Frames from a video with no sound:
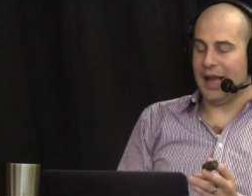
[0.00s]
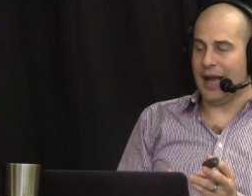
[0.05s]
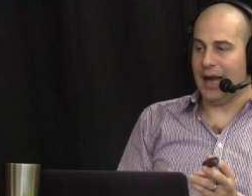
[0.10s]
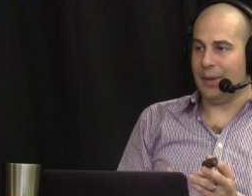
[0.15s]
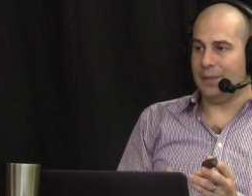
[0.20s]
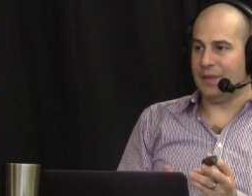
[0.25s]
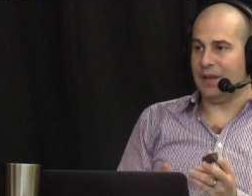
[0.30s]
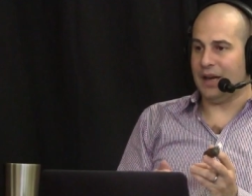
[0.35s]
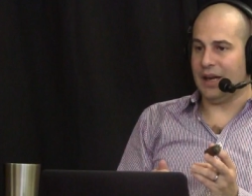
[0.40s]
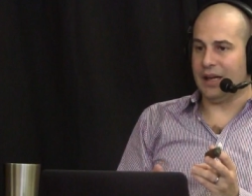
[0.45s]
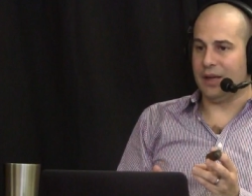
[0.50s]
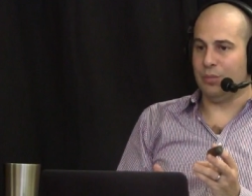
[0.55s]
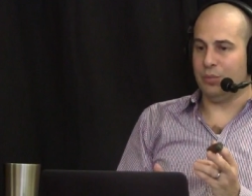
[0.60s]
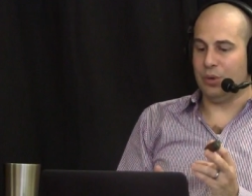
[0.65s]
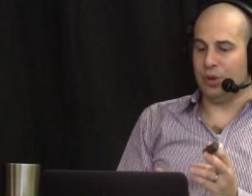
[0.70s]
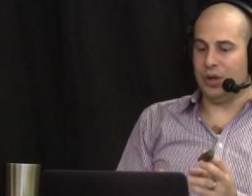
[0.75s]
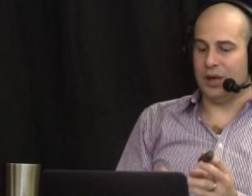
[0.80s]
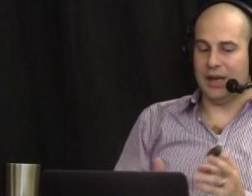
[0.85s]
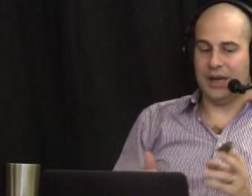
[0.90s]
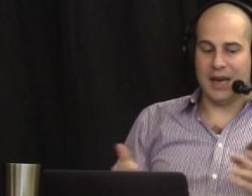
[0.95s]
app that I can
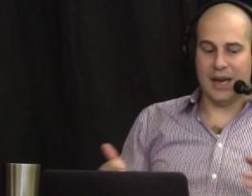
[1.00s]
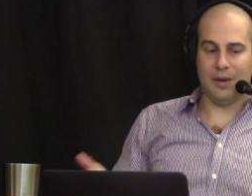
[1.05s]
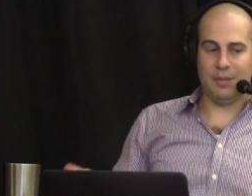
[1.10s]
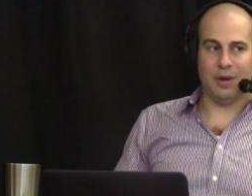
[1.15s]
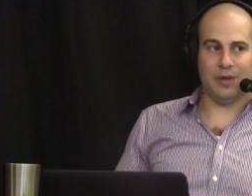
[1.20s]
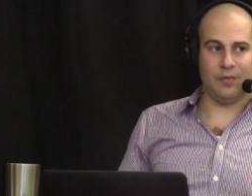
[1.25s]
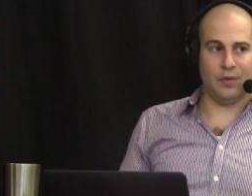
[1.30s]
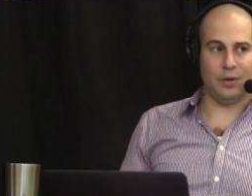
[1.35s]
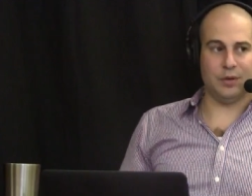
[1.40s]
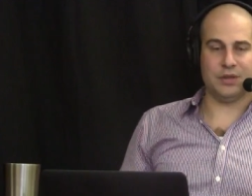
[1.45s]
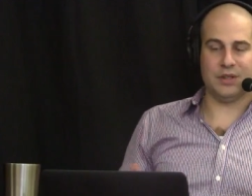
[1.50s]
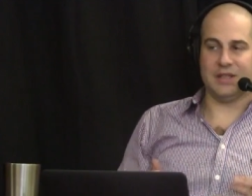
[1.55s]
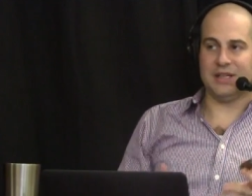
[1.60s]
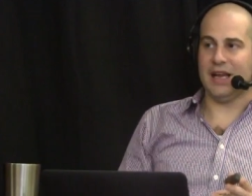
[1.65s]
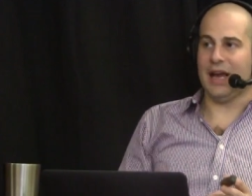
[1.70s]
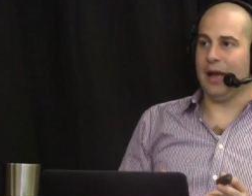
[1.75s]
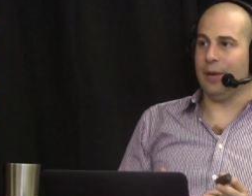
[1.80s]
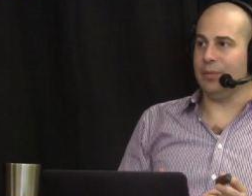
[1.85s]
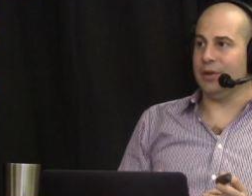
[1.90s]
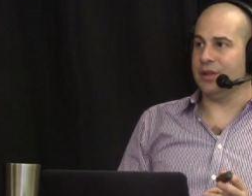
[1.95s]
put on any of my phones and
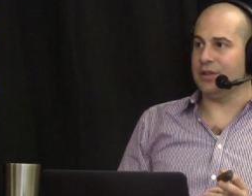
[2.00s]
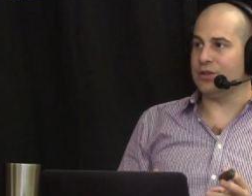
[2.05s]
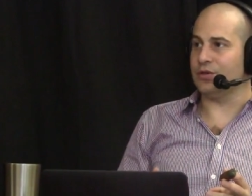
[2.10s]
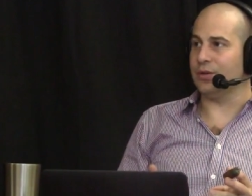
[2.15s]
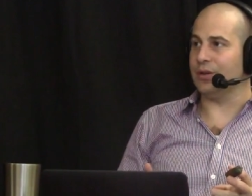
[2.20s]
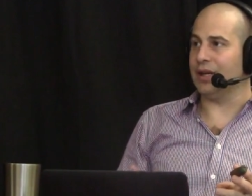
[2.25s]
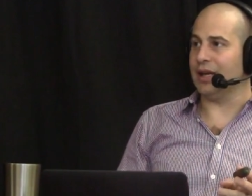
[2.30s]
tablets so